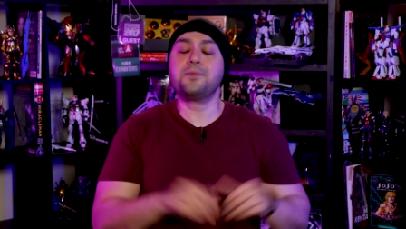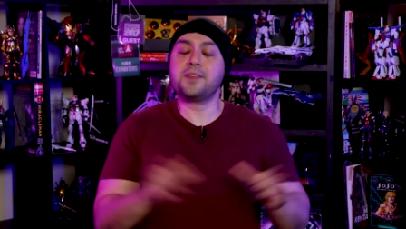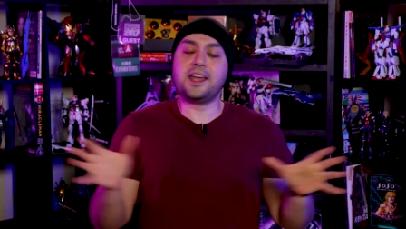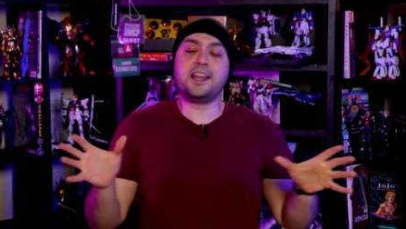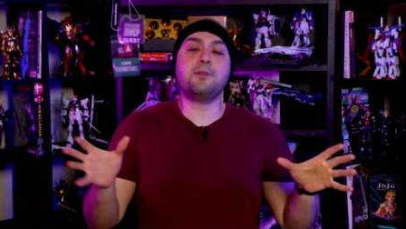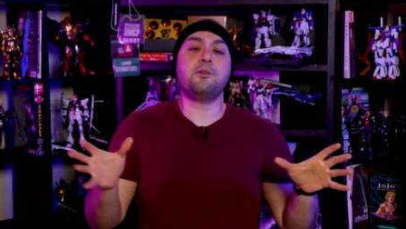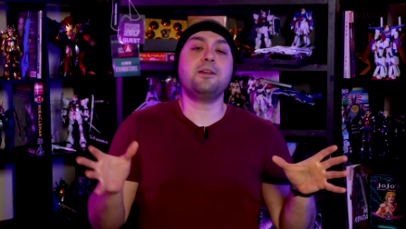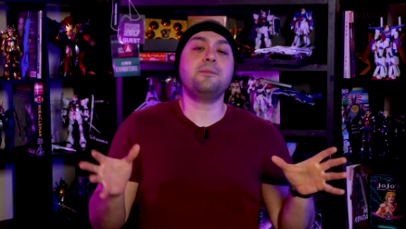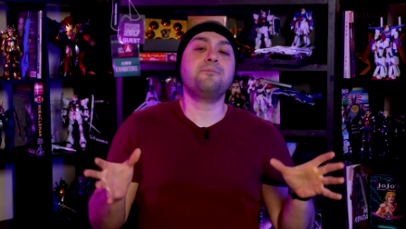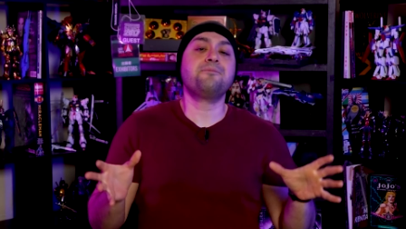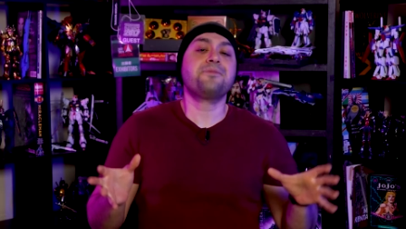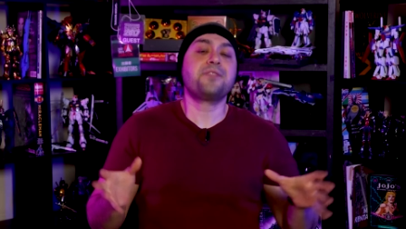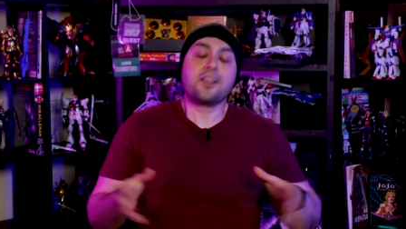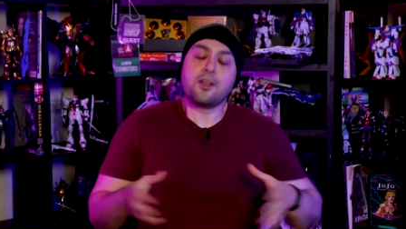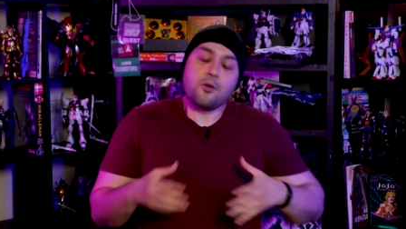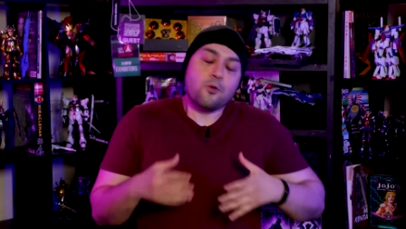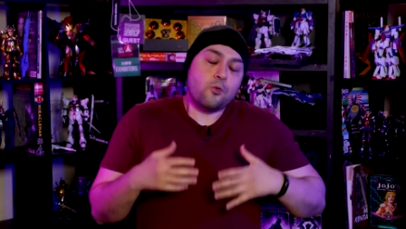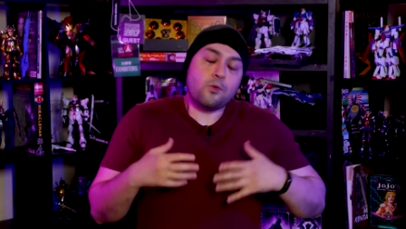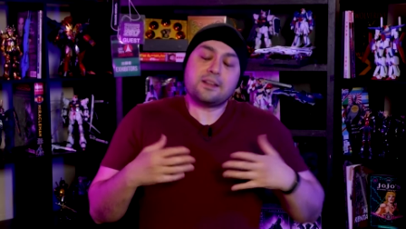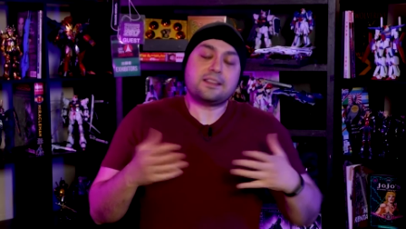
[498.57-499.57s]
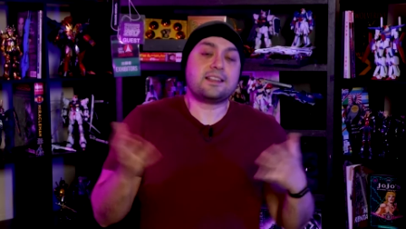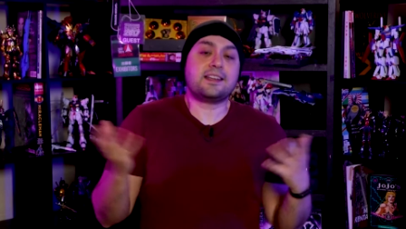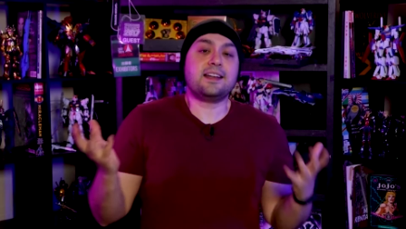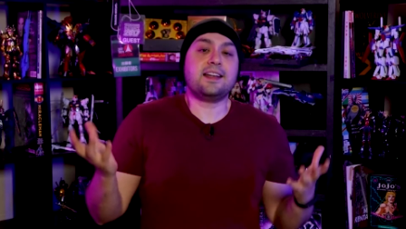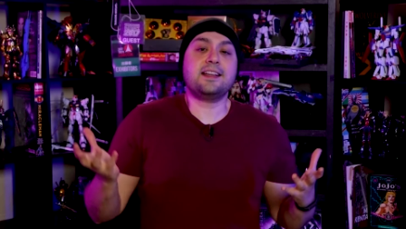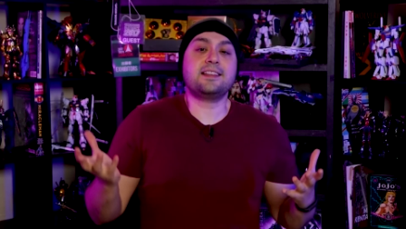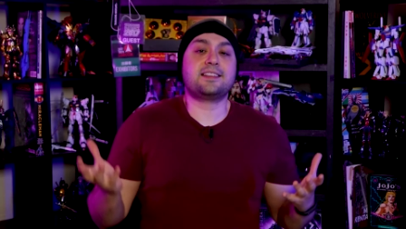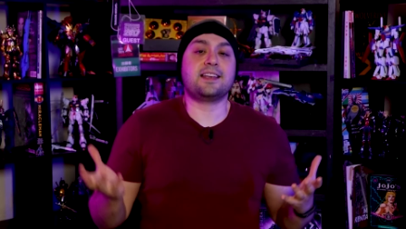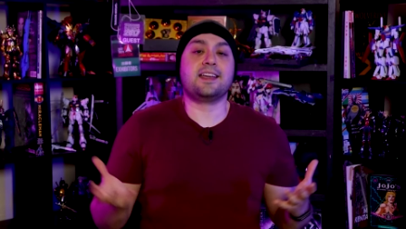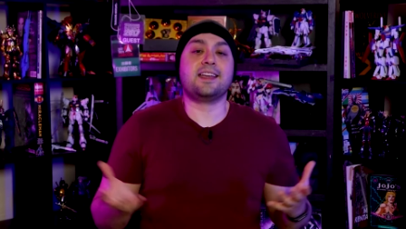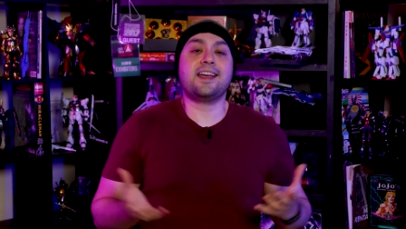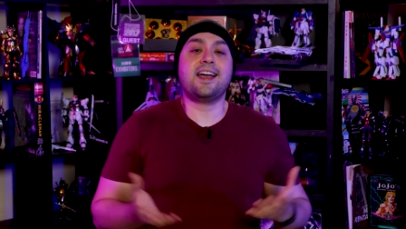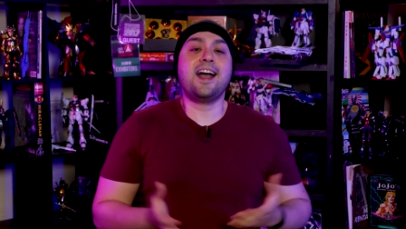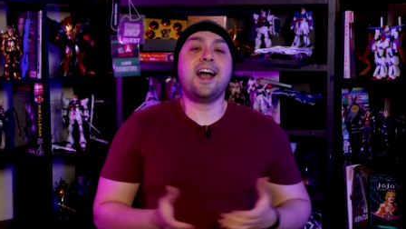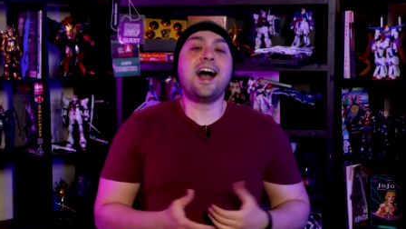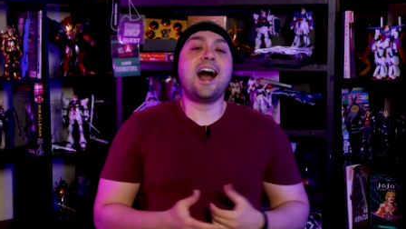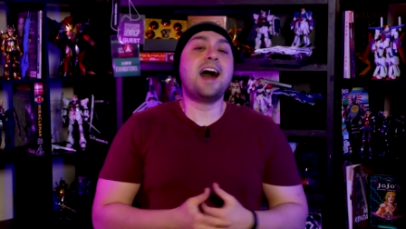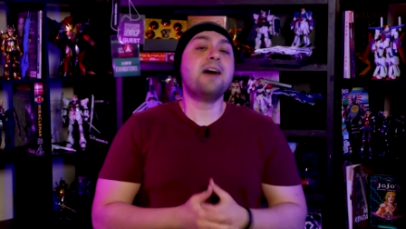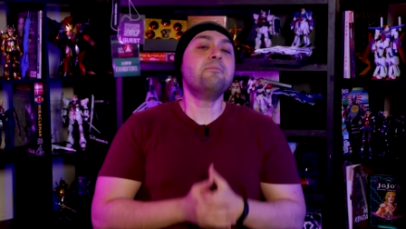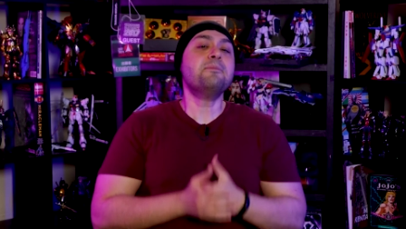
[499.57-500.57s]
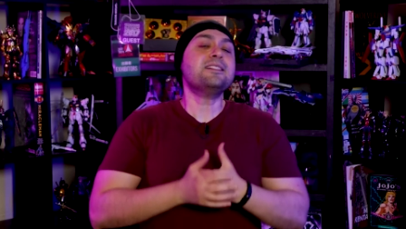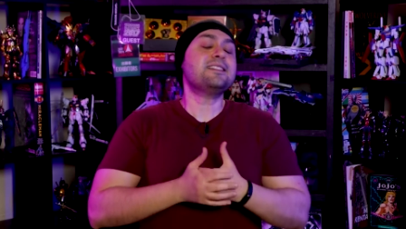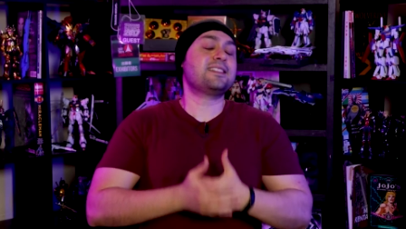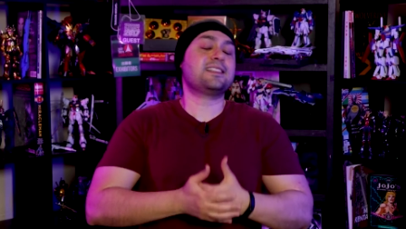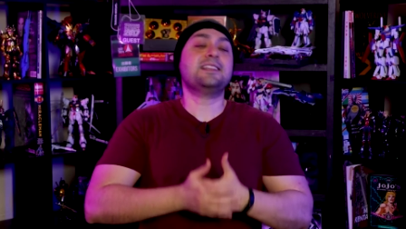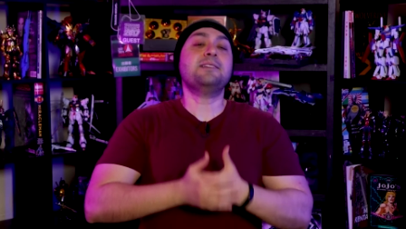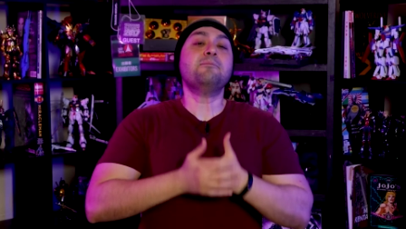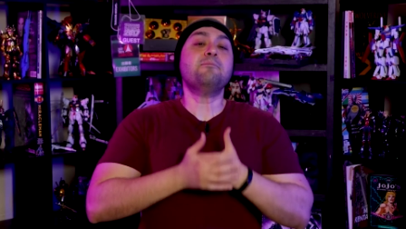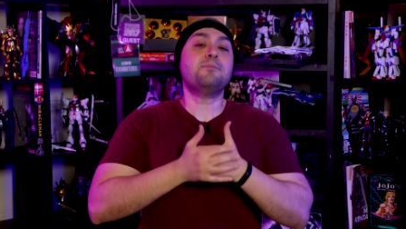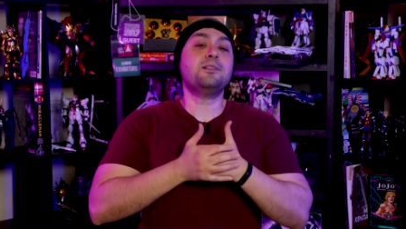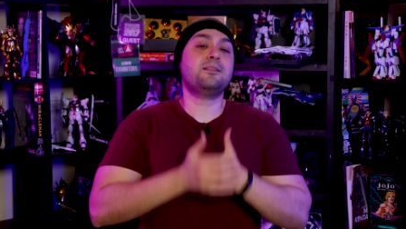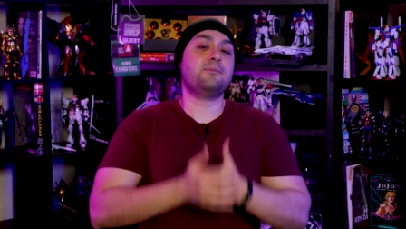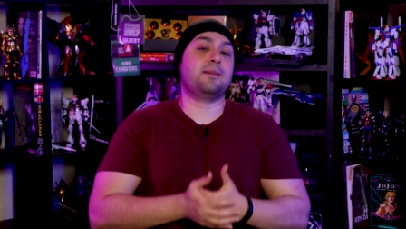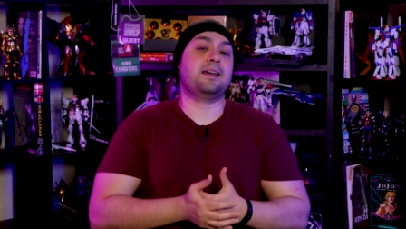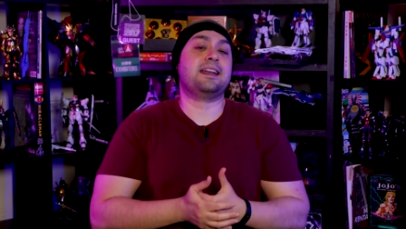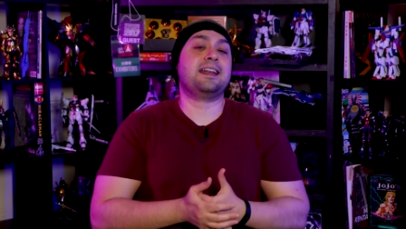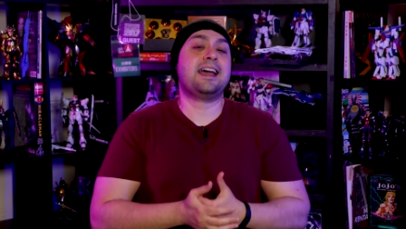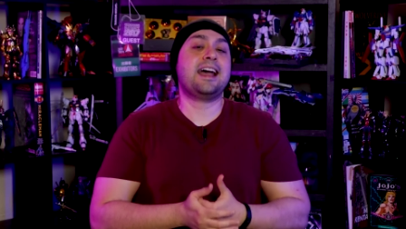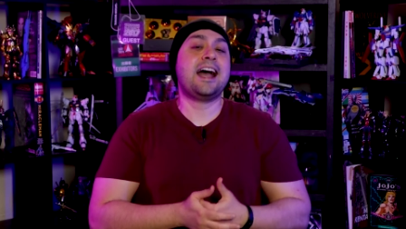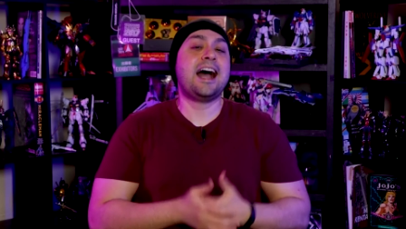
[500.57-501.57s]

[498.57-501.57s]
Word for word: Anyway, what can I say? I'm a simple man.